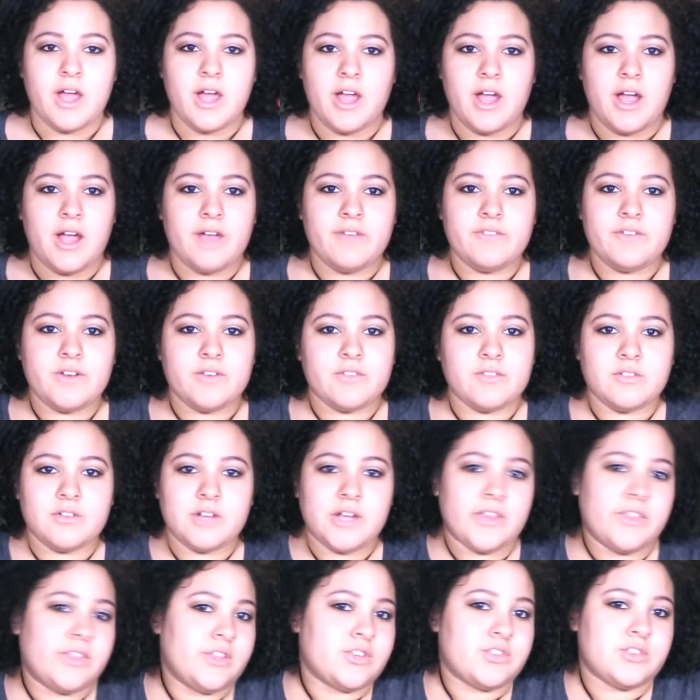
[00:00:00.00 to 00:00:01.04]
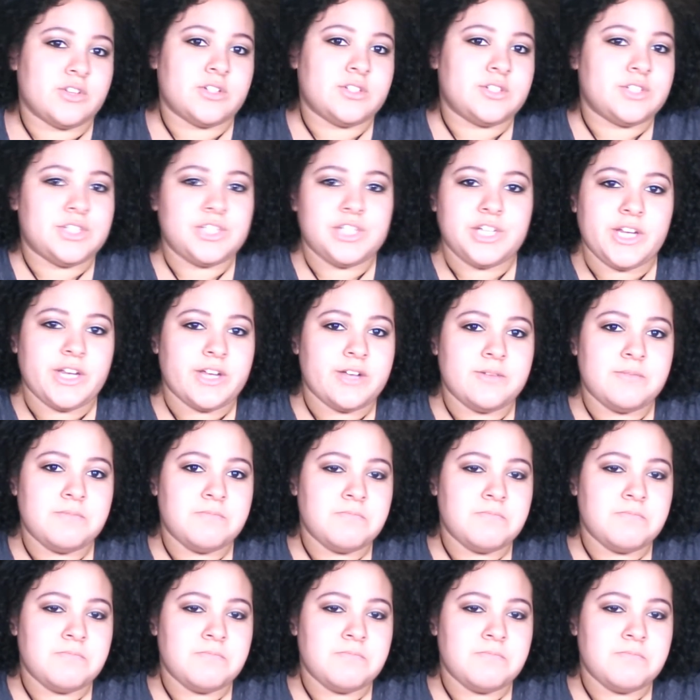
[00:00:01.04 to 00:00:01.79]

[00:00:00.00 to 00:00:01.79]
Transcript: I've never read the trilogy.